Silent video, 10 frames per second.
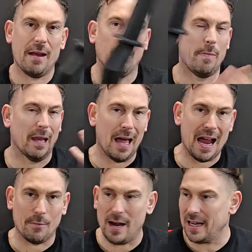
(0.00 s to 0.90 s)
It would be
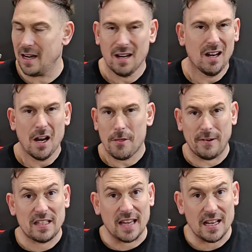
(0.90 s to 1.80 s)
lightweight,
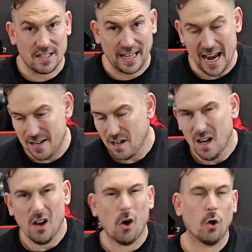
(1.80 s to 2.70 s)
three sets again,
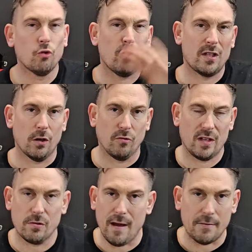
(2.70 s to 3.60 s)
hundreds and hundreds
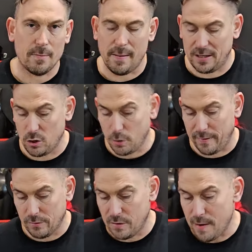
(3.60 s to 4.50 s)
of reps, maybe
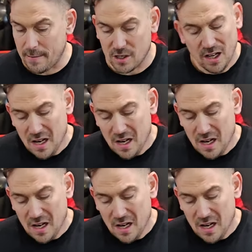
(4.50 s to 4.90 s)
200-300 reps.